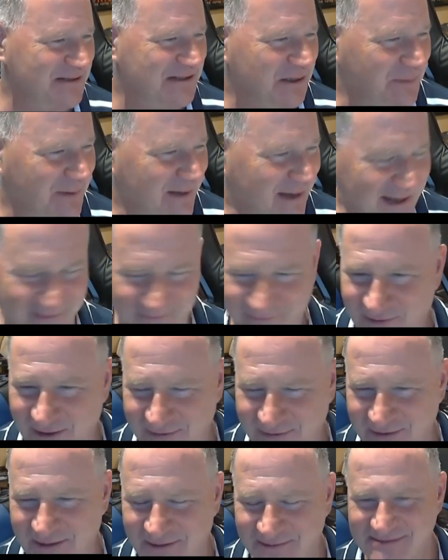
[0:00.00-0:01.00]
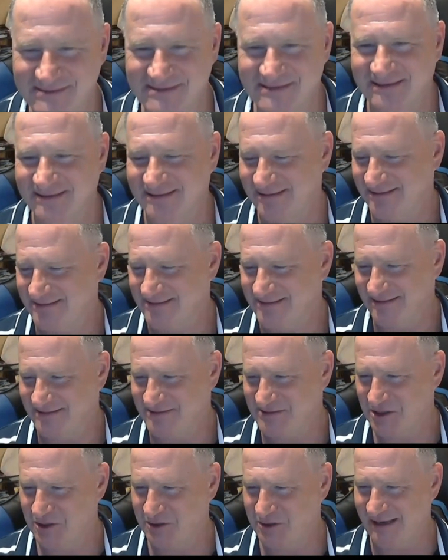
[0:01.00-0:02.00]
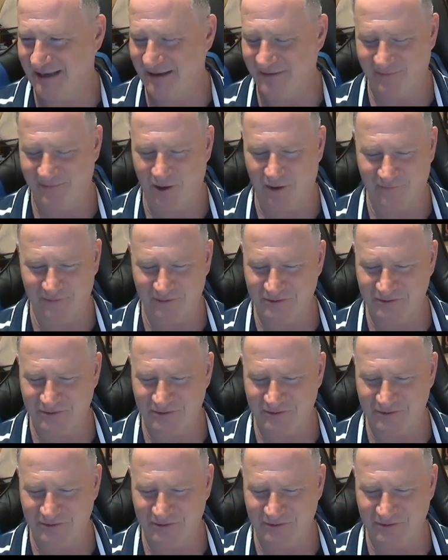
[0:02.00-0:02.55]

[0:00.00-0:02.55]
still be kind of fun though. It's a good day of golf.